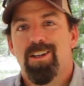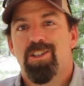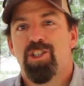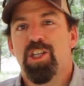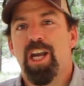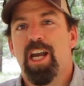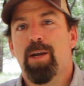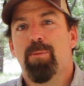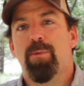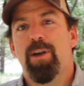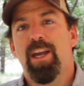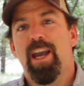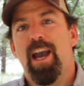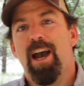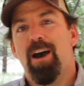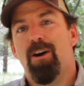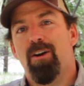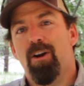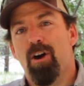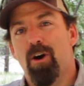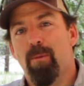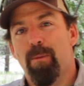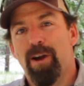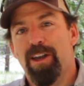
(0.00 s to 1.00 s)
Check me
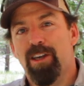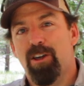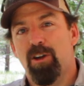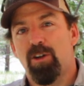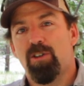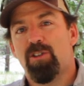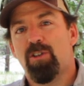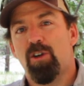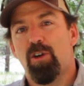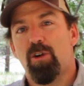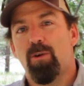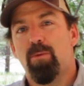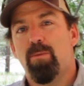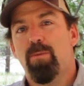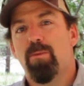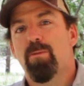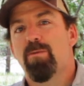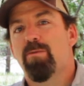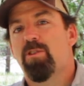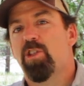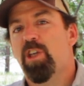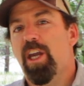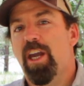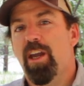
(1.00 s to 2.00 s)
out on my YouTube
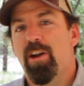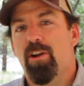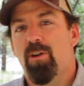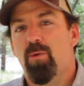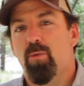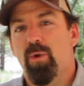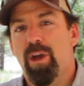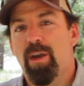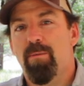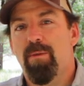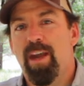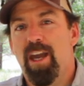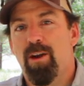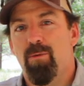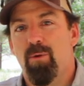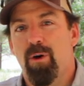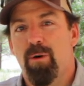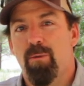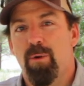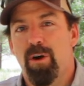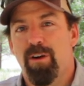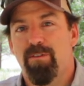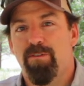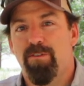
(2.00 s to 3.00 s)
channel, Wingman
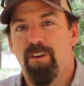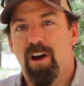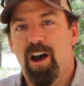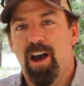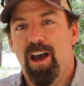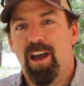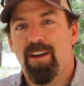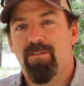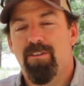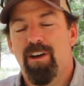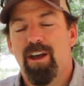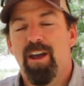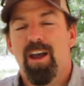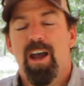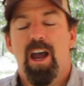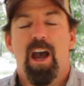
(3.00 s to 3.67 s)
one one five.